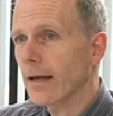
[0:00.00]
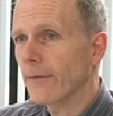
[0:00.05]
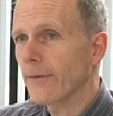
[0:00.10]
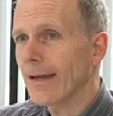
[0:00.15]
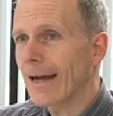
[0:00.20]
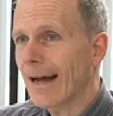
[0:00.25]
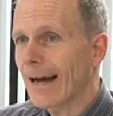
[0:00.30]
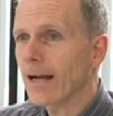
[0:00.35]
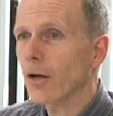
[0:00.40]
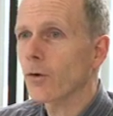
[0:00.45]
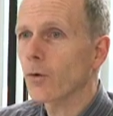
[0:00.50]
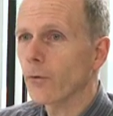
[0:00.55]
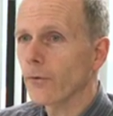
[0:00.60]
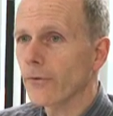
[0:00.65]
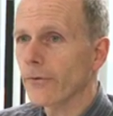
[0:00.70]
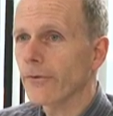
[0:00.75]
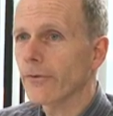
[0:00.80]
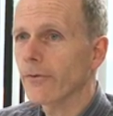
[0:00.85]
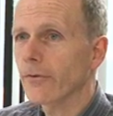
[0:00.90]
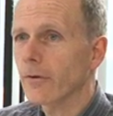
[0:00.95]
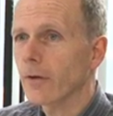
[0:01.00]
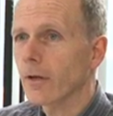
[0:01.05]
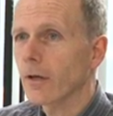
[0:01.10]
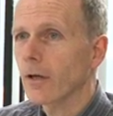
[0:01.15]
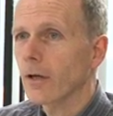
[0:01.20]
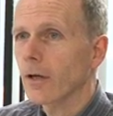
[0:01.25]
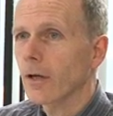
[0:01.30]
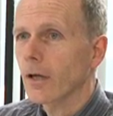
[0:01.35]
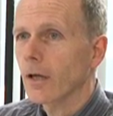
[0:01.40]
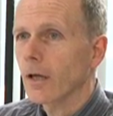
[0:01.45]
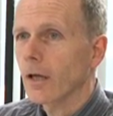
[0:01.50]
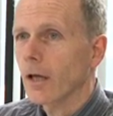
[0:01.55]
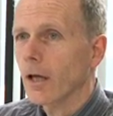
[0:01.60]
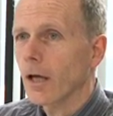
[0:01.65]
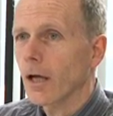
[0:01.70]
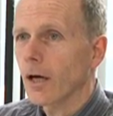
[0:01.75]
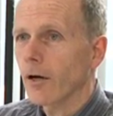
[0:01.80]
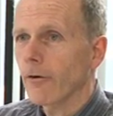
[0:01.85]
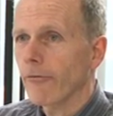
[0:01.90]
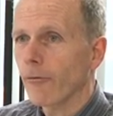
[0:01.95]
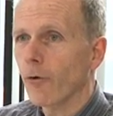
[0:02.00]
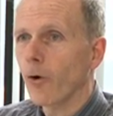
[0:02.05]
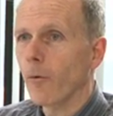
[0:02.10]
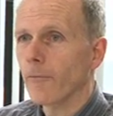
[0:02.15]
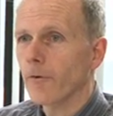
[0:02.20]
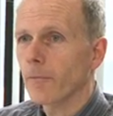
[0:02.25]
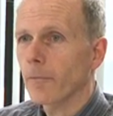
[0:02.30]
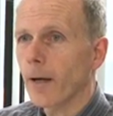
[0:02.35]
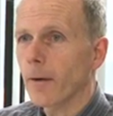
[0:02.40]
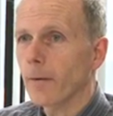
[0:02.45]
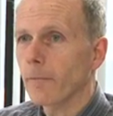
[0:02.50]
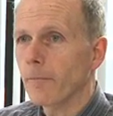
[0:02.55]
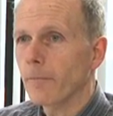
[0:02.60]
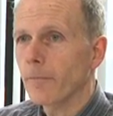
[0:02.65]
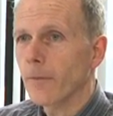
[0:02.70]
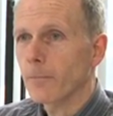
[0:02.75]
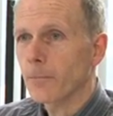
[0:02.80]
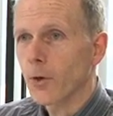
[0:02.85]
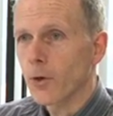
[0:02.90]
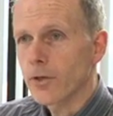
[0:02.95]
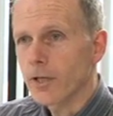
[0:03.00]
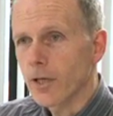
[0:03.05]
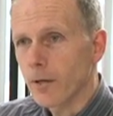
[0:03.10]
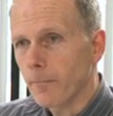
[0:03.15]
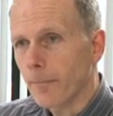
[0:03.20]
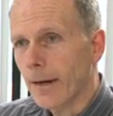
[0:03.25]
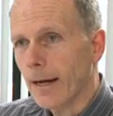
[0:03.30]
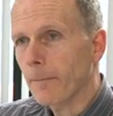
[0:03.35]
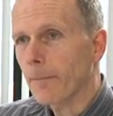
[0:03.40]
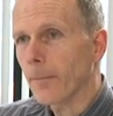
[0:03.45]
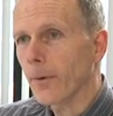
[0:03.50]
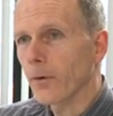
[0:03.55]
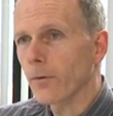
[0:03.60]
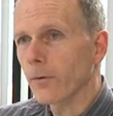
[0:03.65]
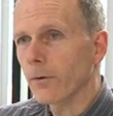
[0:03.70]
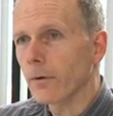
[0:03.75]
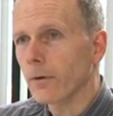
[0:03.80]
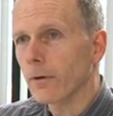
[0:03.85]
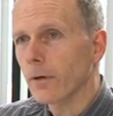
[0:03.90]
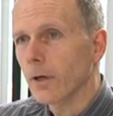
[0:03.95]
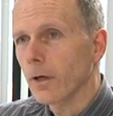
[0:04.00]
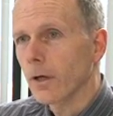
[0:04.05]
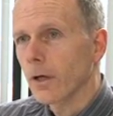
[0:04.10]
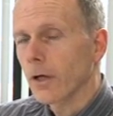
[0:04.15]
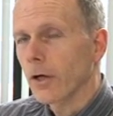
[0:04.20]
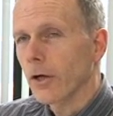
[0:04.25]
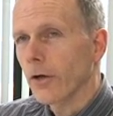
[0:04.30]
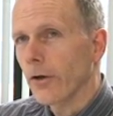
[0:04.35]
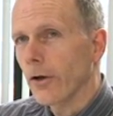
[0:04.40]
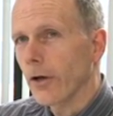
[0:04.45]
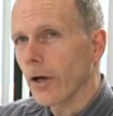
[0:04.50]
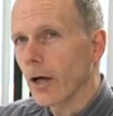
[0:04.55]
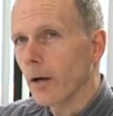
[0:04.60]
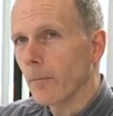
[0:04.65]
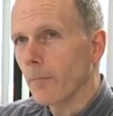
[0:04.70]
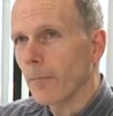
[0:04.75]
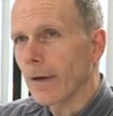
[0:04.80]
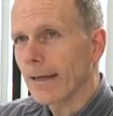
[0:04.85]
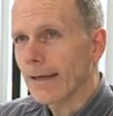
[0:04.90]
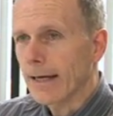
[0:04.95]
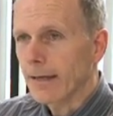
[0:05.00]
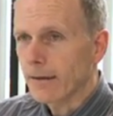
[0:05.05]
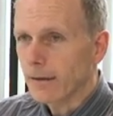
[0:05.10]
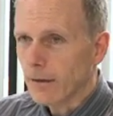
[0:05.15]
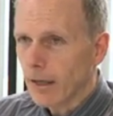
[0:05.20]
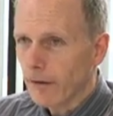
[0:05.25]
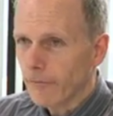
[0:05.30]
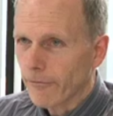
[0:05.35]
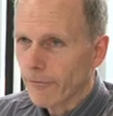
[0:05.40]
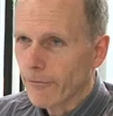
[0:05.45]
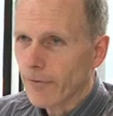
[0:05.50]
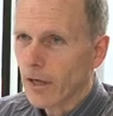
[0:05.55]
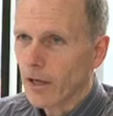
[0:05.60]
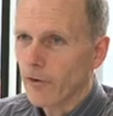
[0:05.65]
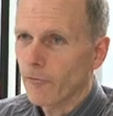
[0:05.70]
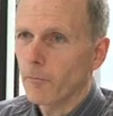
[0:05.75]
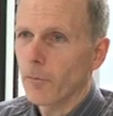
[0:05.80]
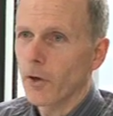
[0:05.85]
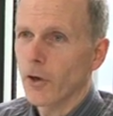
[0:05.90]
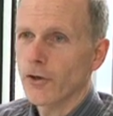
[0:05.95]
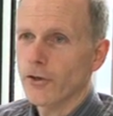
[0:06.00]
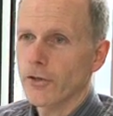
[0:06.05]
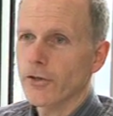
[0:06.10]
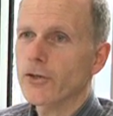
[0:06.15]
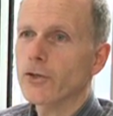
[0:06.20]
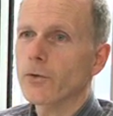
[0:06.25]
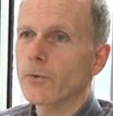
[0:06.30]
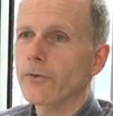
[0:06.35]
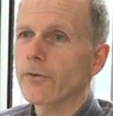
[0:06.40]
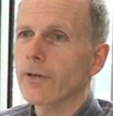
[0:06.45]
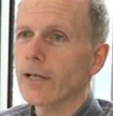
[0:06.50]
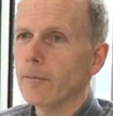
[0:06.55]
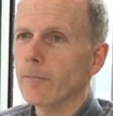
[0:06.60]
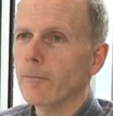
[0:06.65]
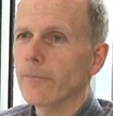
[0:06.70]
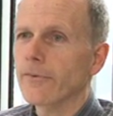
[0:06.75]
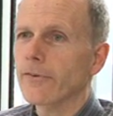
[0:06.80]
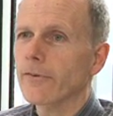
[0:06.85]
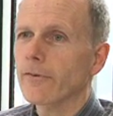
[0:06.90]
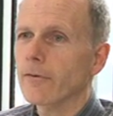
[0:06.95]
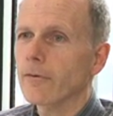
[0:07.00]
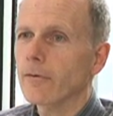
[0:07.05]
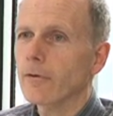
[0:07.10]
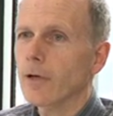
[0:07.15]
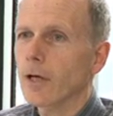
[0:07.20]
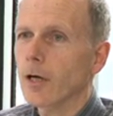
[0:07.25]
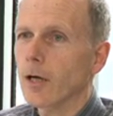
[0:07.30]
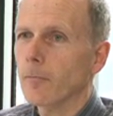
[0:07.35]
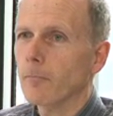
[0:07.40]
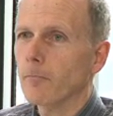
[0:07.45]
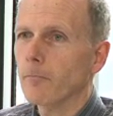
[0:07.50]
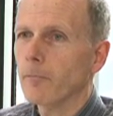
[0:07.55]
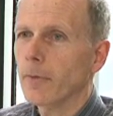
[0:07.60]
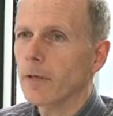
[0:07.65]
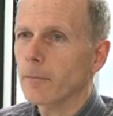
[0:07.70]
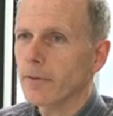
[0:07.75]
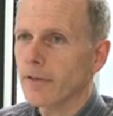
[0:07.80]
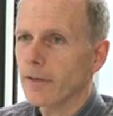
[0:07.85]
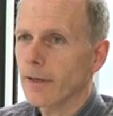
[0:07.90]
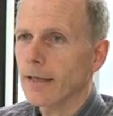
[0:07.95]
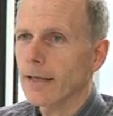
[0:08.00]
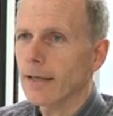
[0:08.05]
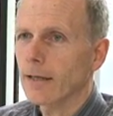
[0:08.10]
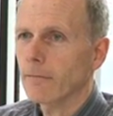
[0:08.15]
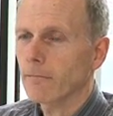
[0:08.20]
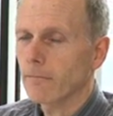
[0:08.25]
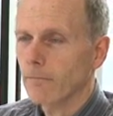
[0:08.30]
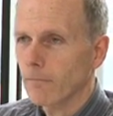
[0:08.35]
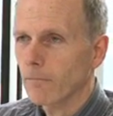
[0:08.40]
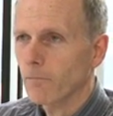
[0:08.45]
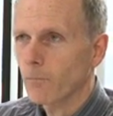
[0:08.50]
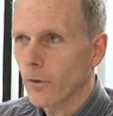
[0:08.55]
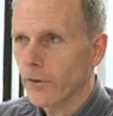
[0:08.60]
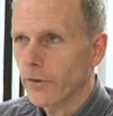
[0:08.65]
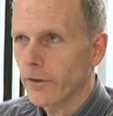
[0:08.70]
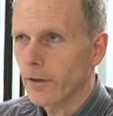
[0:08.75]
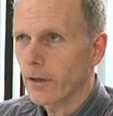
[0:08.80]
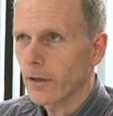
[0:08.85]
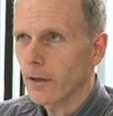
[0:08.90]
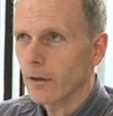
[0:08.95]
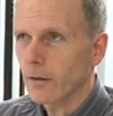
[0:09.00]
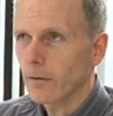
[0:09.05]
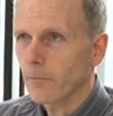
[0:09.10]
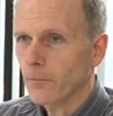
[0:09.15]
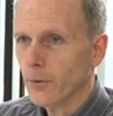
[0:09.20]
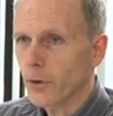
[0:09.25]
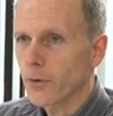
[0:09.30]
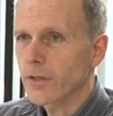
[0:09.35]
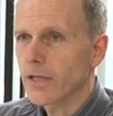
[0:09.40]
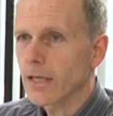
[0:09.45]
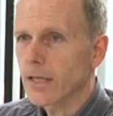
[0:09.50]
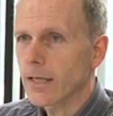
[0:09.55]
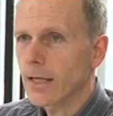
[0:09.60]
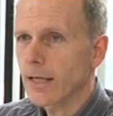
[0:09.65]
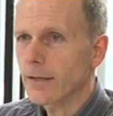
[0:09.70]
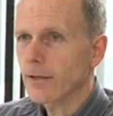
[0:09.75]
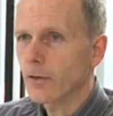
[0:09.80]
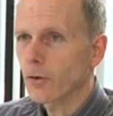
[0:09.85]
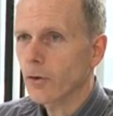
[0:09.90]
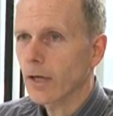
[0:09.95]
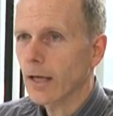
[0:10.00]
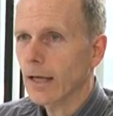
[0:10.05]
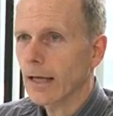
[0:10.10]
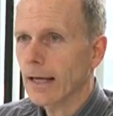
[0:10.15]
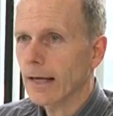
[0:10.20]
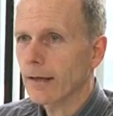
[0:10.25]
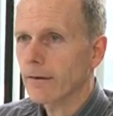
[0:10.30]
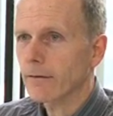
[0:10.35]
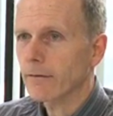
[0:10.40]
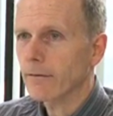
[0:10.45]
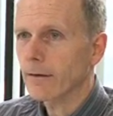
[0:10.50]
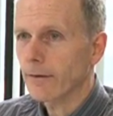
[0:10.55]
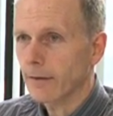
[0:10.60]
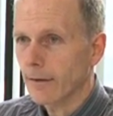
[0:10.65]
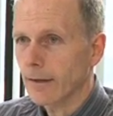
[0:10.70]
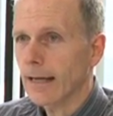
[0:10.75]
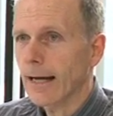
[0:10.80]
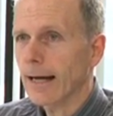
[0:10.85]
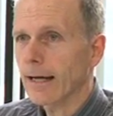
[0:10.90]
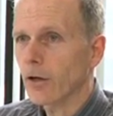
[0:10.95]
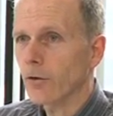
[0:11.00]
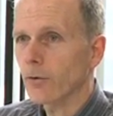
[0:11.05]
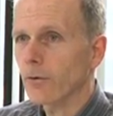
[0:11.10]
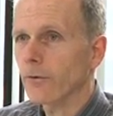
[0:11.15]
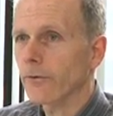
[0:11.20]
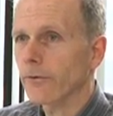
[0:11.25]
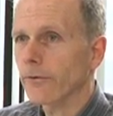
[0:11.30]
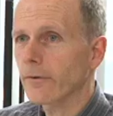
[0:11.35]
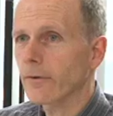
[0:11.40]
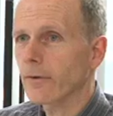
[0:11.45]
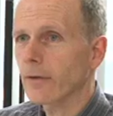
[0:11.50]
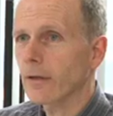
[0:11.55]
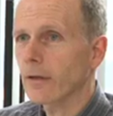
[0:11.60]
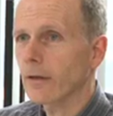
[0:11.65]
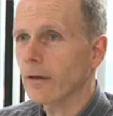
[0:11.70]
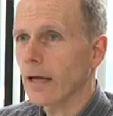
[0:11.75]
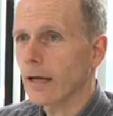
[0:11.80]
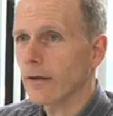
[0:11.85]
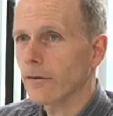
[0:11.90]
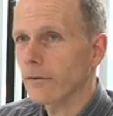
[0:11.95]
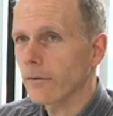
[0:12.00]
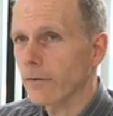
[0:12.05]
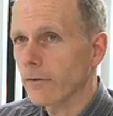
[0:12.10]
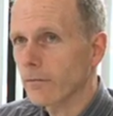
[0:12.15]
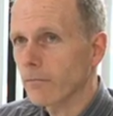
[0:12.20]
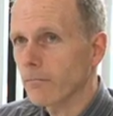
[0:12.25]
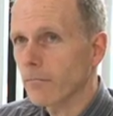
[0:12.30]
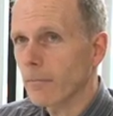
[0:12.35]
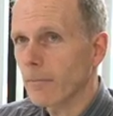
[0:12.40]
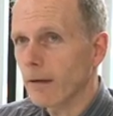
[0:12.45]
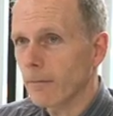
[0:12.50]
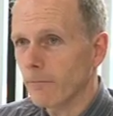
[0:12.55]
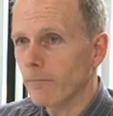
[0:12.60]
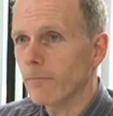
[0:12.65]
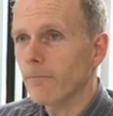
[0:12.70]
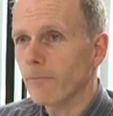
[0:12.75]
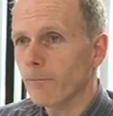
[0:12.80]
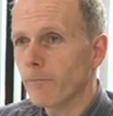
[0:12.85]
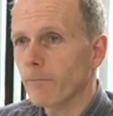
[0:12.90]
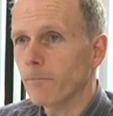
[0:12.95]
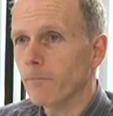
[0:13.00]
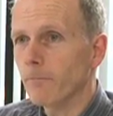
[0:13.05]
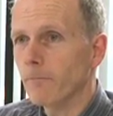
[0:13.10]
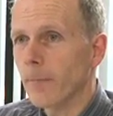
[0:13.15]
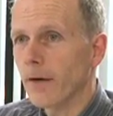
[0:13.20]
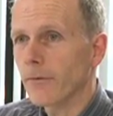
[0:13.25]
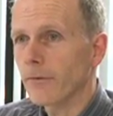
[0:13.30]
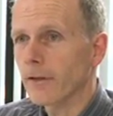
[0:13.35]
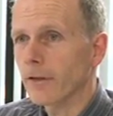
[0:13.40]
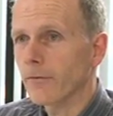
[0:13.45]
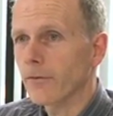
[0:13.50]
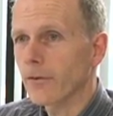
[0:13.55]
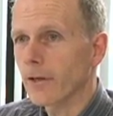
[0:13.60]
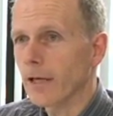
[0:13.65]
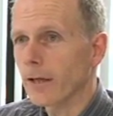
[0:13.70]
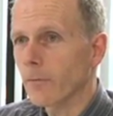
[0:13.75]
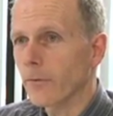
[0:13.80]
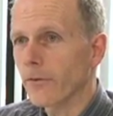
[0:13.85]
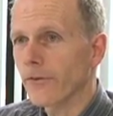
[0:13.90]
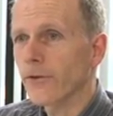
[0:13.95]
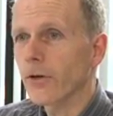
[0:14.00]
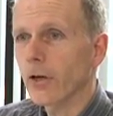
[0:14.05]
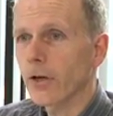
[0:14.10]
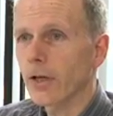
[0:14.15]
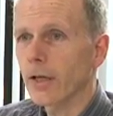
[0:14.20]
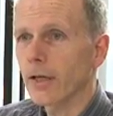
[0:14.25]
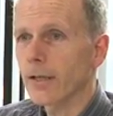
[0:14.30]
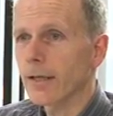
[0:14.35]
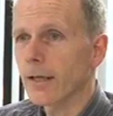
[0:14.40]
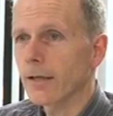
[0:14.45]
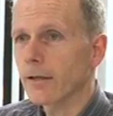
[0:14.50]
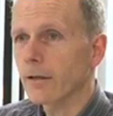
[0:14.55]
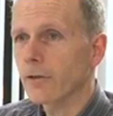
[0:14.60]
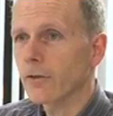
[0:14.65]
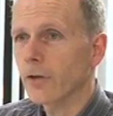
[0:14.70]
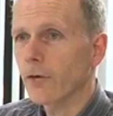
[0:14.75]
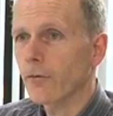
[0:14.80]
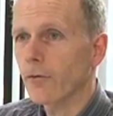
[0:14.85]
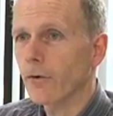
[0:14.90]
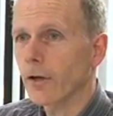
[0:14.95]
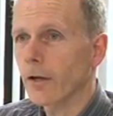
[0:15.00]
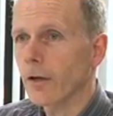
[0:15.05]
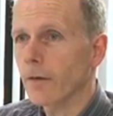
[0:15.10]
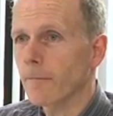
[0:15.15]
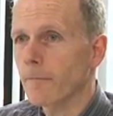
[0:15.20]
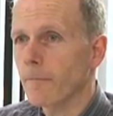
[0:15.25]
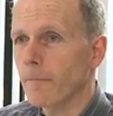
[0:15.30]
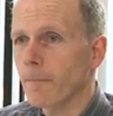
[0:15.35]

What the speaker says: and the angles formed by the protein backbone. Again, I've kind of merged the two themes, but particularly with the protein data, looking at the angles and methods for dealing with circular data generally.